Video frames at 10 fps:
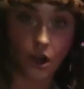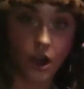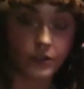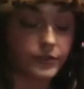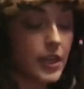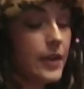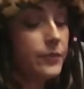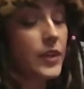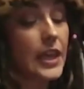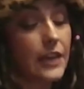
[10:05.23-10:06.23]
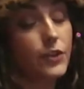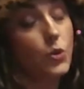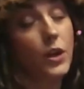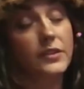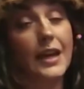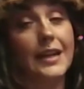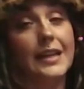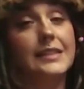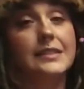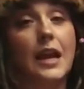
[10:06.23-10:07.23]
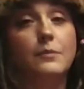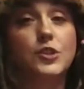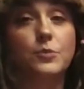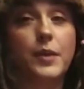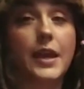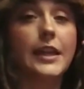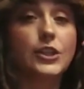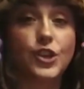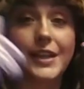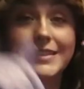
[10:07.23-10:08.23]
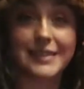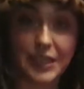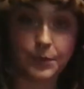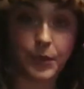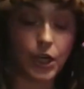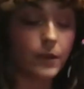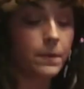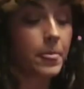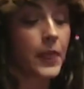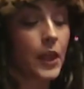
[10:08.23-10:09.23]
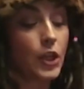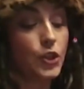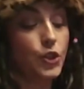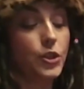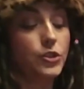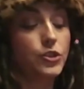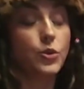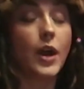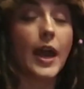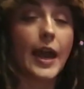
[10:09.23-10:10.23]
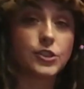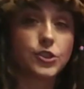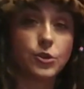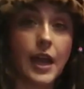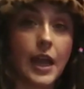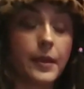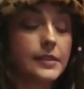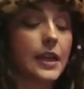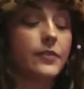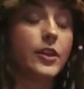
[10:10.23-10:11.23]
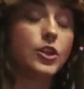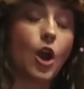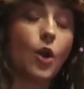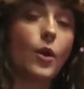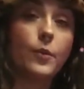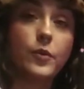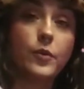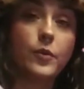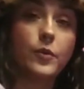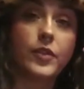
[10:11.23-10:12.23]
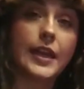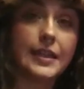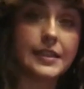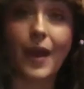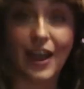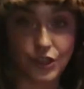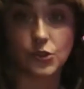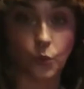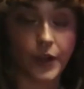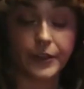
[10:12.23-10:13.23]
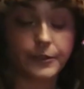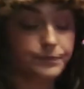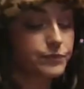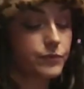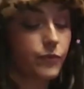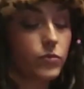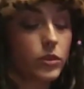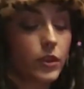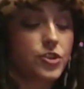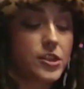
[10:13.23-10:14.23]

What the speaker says: off. If you want that enzyme to penetrate deeper, you can do HydroDiamond and then go in with an enzyme after as well,